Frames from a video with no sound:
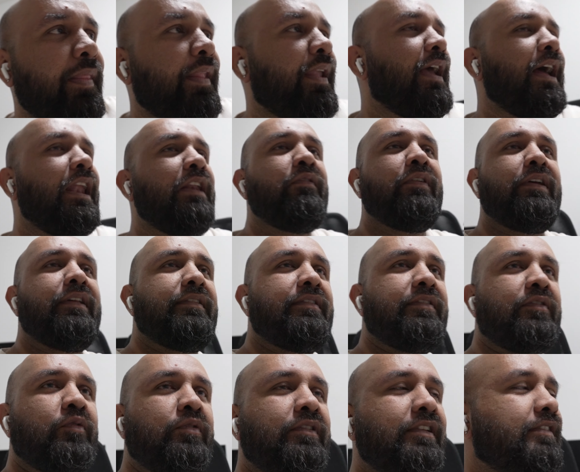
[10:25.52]
Anyways,
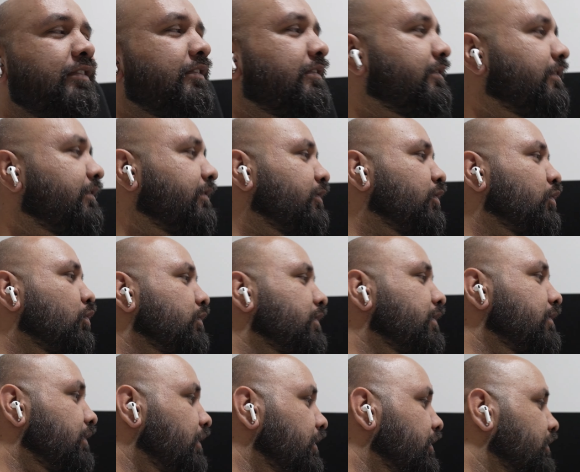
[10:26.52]
so this is the
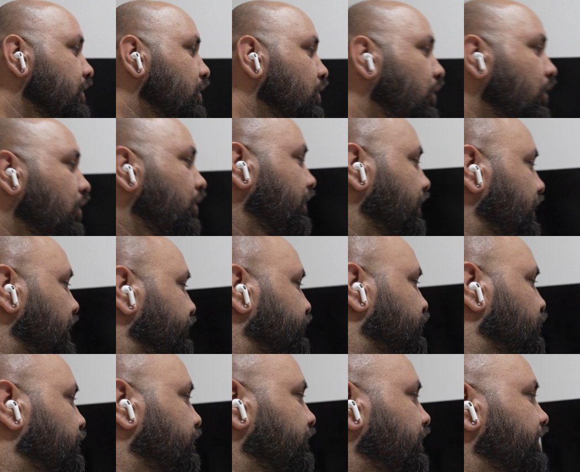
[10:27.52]
story right now. Now I have
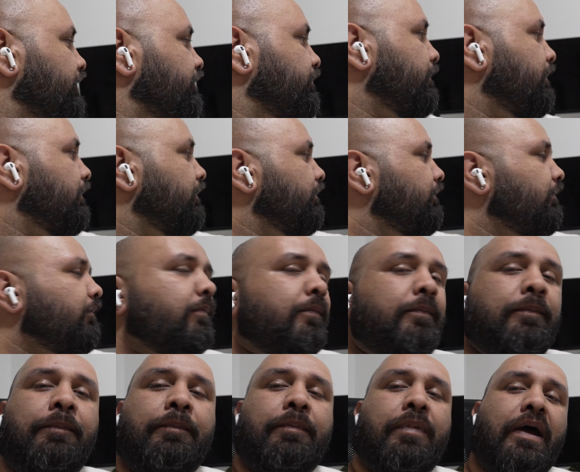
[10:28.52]
to
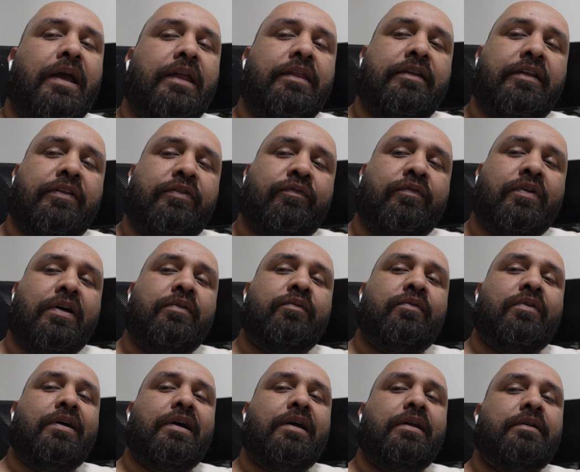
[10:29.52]
buy this one
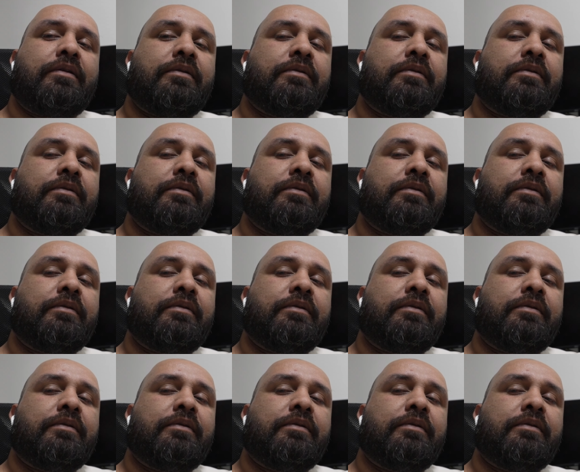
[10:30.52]
wire.